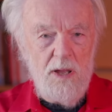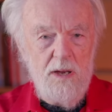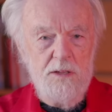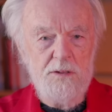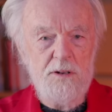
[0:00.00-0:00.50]

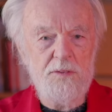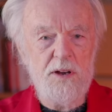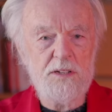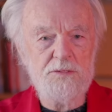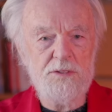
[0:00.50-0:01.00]
There are
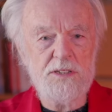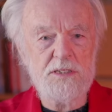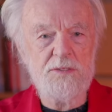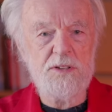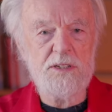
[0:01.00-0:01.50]
various
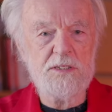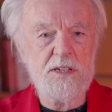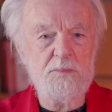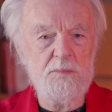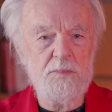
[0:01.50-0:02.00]
reasons for this.
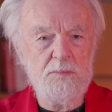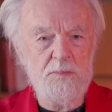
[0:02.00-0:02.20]
Some